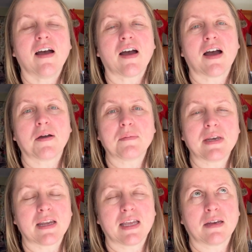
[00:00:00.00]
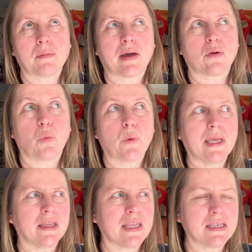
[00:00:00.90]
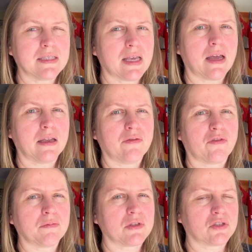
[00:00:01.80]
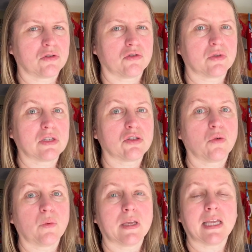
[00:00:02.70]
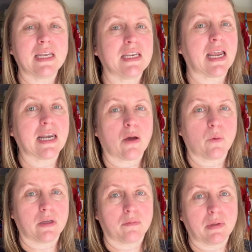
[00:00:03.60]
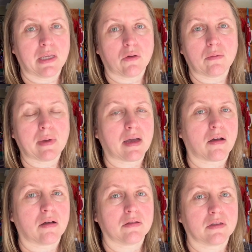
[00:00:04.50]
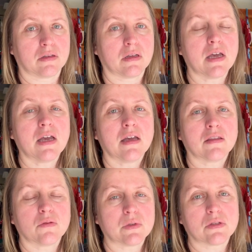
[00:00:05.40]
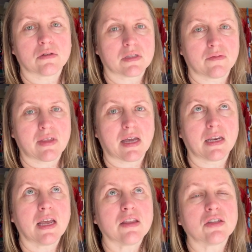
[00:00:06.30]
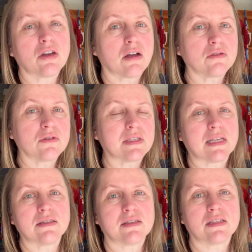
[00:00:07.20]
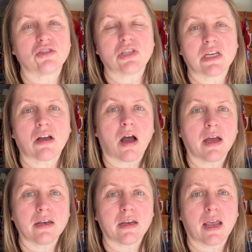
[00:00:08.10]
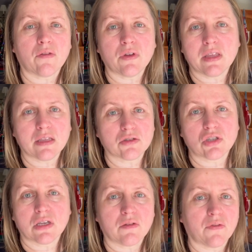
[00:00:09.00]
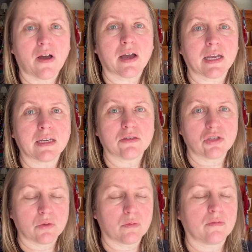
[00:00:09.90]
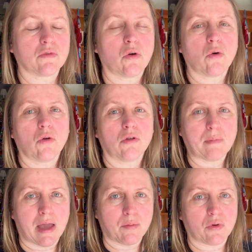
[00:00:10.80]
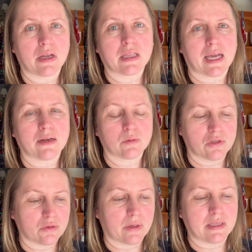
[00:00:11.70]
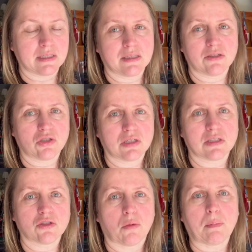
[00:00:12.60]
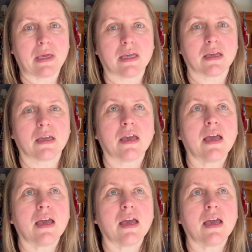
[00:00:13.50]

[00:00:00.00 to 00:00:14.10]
in about a week, they said, from the surgery. So any day now, we could be hearing back on the results of that. The doctor says that she got everything that she could find. She removed the whole mammary gland, which is why the incision is so big.